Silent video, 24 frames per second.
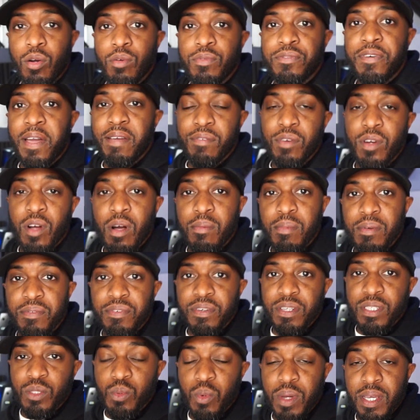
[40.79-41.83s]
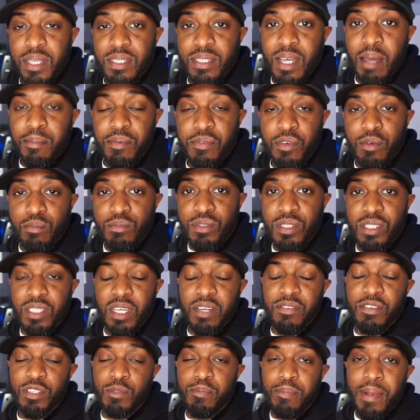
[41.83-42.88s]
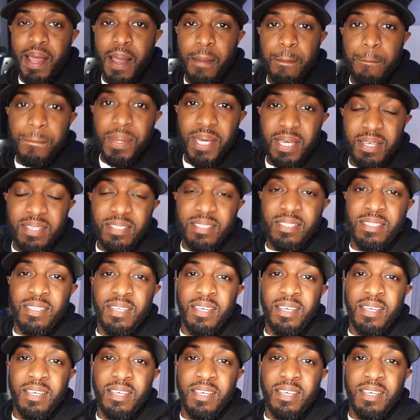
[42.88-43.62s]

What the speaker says: favourite comment for this week's coming from Serious Black Beats.